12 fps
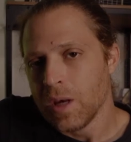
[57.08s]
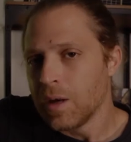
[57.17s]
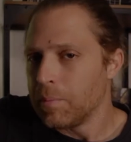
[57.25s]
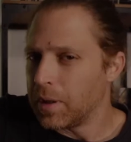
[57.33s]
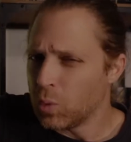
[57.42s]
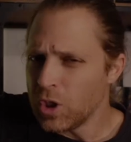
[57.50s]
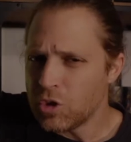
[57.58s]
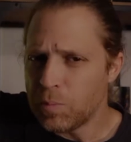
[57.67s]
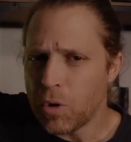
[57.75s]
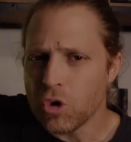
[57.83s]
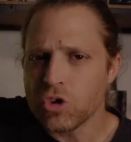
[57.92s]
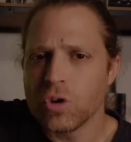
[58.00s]
But which
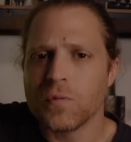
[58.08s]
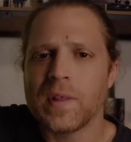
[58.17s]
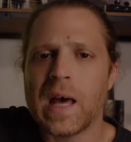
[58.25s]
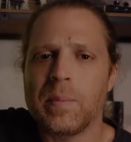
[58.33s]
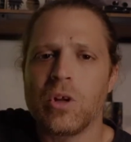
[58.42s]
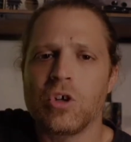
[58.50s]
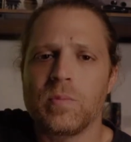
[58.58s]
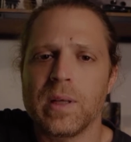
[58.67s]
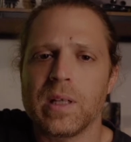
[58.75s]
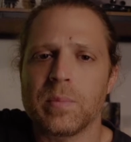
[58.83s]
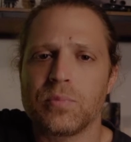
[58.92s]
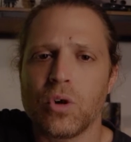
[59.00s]
portion of the
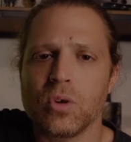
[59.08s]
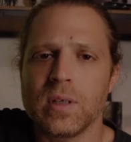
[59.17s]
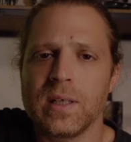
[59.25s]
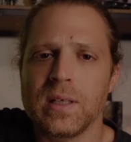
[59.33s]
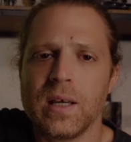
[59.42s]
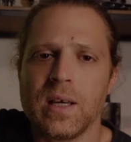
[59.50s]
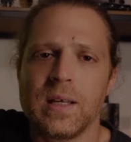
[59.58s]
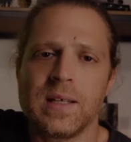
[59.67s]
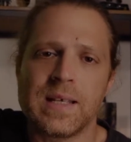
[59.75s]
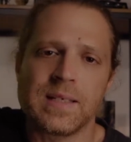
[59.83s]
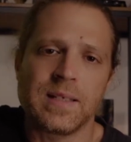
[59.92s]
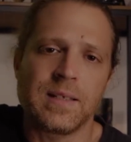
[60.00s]
amyloid-beta protein
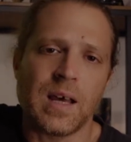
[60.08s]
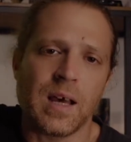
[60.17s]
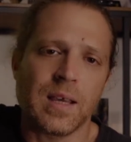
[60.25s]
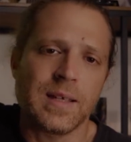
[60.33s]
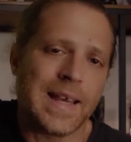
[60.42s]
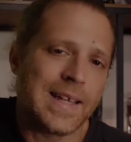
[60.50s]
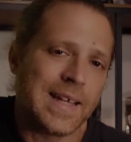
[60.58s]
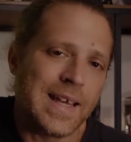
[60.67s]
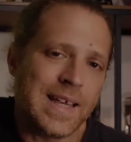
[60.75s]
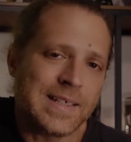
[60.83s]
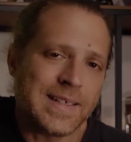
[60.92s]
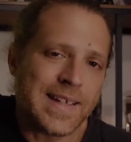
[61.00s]
does it target, and
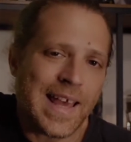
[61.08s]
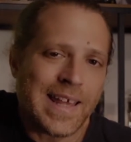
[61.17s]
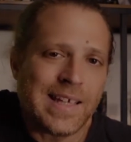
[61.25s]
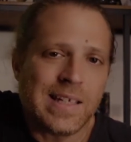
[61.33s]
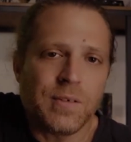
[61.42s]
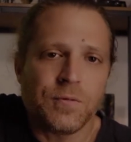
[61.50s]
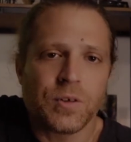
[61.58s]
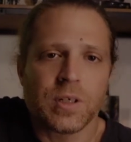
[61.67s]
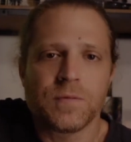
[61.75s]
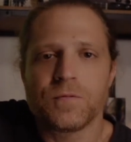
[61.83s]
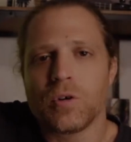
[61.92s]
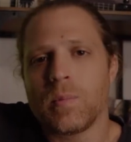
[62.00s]
is it any
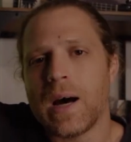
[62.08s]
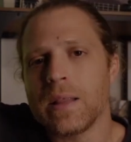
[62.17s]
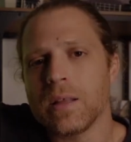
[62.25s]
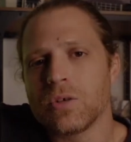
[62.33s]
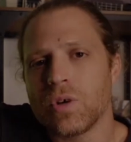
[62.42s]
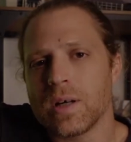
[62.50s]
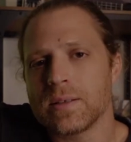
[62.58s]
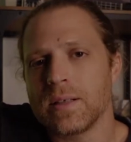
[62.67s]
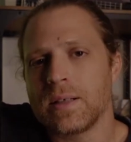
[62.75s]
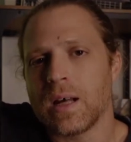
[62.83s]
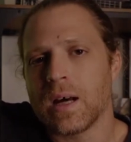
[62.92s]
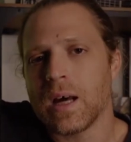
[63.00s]
different from other drugs
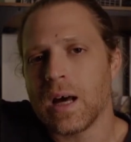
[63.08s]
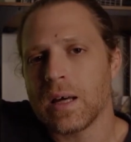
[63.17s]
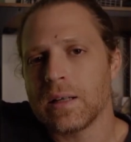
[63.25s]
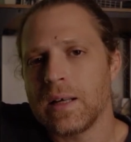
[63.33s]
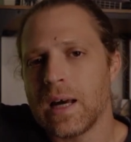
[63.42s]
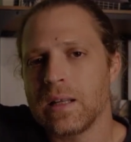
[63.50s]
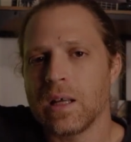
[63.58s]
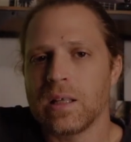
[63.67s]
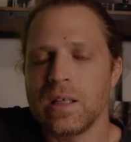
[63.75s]
that are currently under